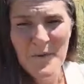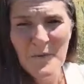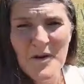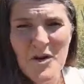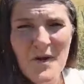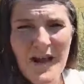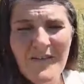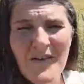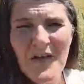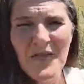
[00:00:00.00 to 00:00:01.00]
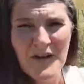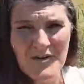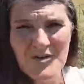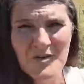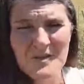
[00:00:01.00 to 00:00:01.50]
But when you have
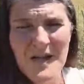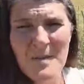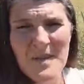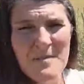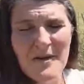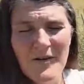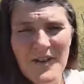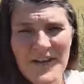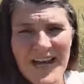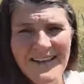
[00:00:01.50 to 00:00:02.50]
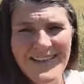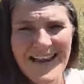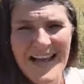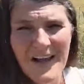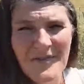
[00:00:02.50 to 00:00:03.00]
thunderstorms come in the middle of the night
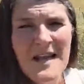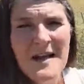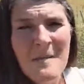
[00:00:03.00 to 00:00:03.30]
that have